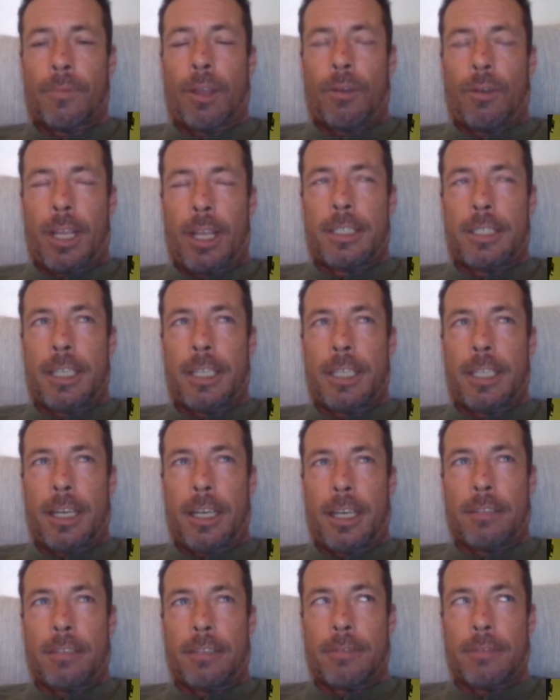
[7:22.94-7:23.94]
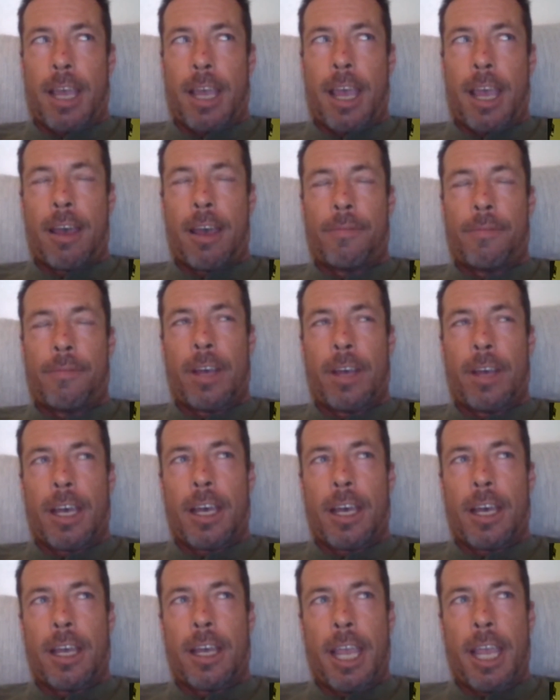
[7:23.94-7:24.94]
Well, let's see. I have
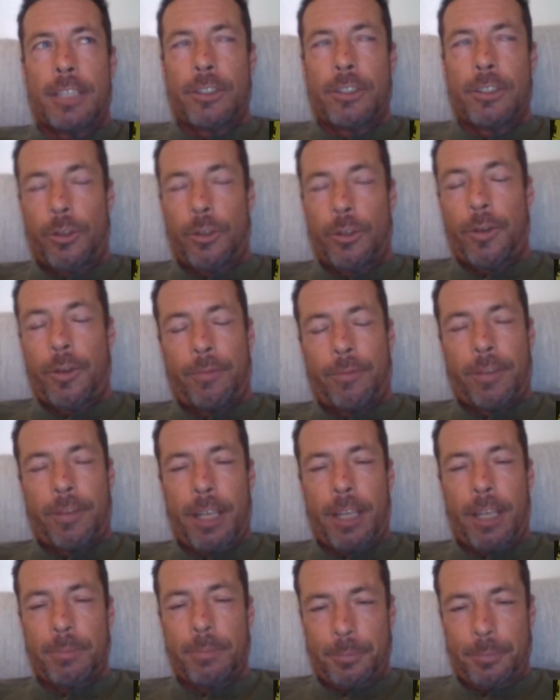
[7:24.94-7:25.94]
Ace 250.